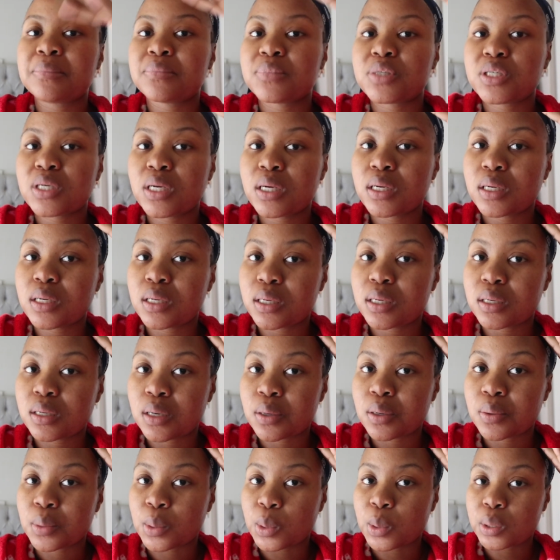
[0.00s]
shiny here
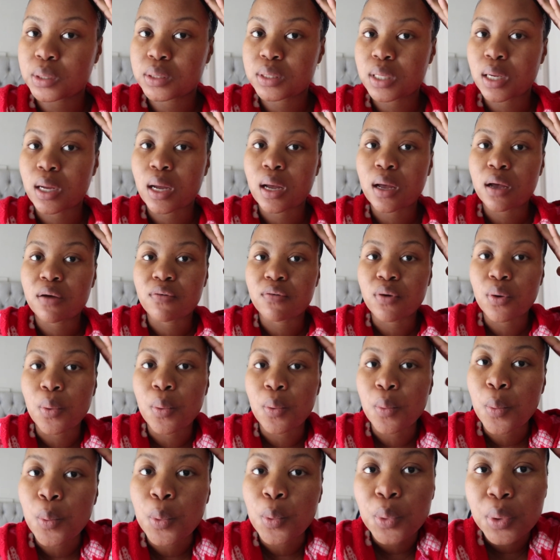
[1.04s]
now. It looks like I have a
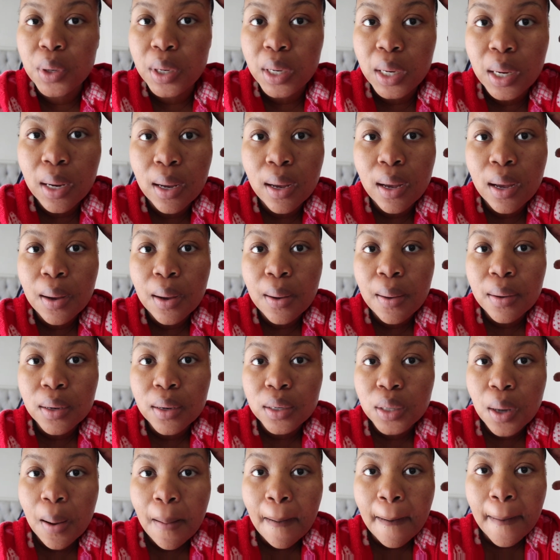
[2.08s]
konkuri.
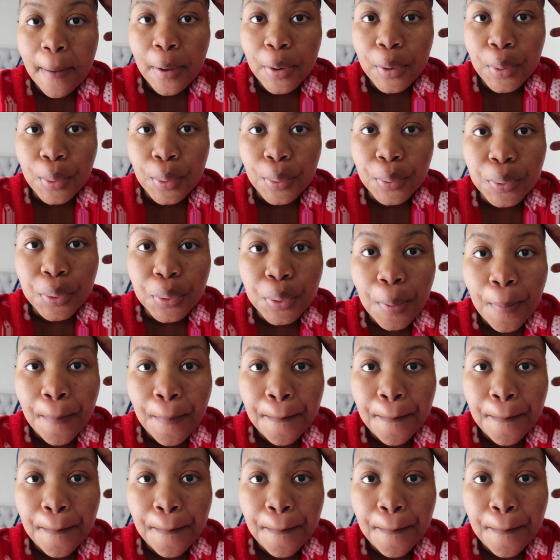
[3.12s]
I don't.